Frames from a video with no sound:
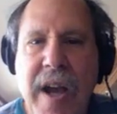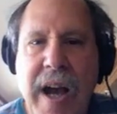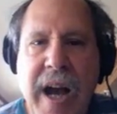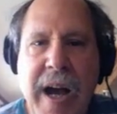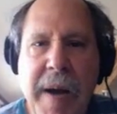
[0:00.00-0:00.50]

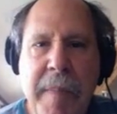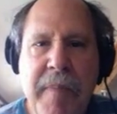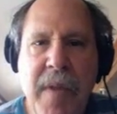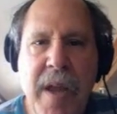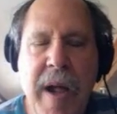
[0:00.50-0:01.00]

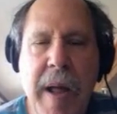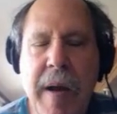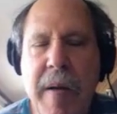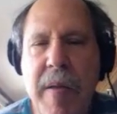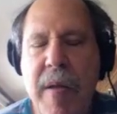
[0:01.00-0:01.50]

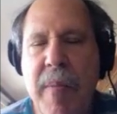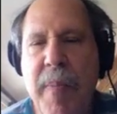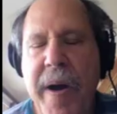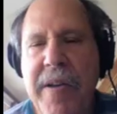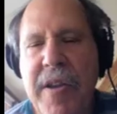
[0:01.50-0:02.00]

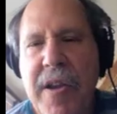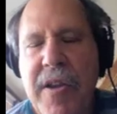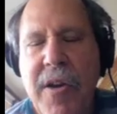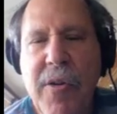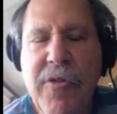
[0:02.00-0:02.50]
But
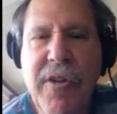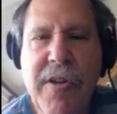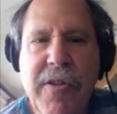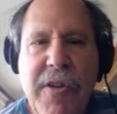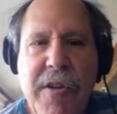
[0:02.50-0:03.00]
to
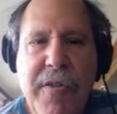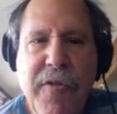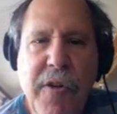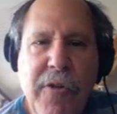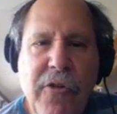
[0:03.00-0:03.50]
your
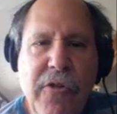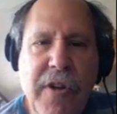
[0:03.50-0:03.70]
first